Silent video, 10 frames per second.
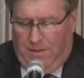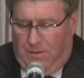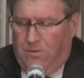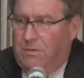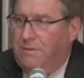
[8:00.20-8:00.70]
our
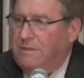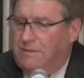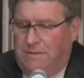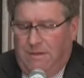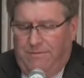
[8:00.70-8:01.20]
local
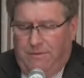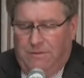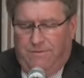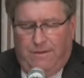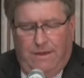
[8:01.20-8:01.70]
business
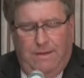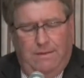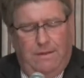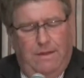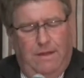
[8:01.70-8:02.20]
diversify
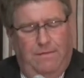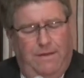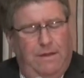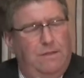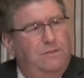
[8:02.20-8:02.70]
and take
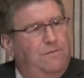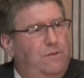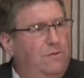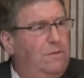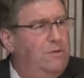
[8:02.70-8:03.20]
advantage of
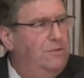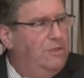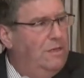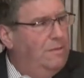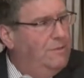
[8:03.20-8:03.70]
new and
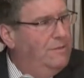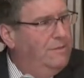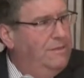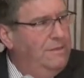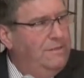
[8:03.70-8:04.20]
emerging
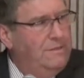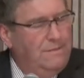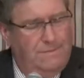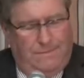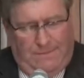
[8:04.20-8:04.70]
opportunities.
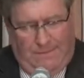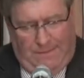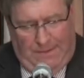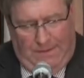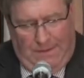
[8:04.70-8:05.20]

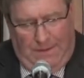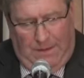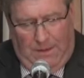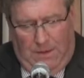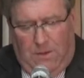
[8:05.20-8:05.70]

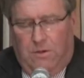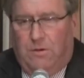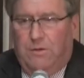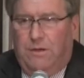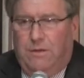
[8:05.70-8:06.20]

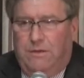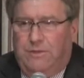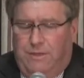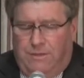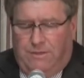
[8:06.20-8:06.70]
Earlier
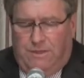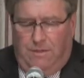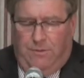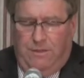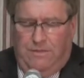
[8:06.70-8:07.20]
this year,
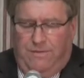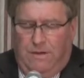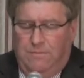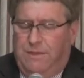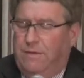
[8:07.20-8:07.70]
Seabreeze
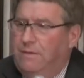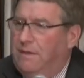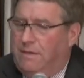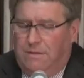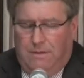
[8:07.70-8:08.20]
Farms here in
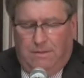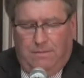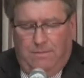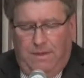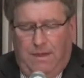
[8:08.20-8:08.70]
Delta
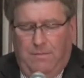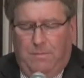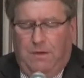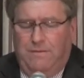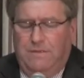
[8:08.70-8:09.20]
became the
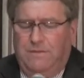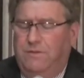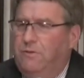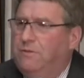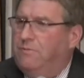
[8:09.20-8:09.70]
province's
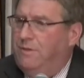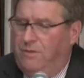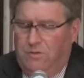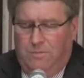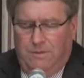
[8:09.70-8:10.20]
newest
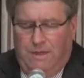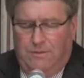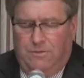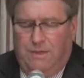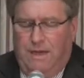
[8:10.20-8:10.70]
renewable
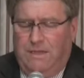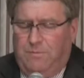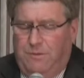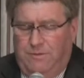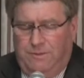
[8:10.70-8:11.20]
natural gas
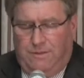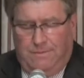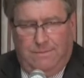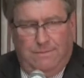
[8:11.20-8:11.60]
producer.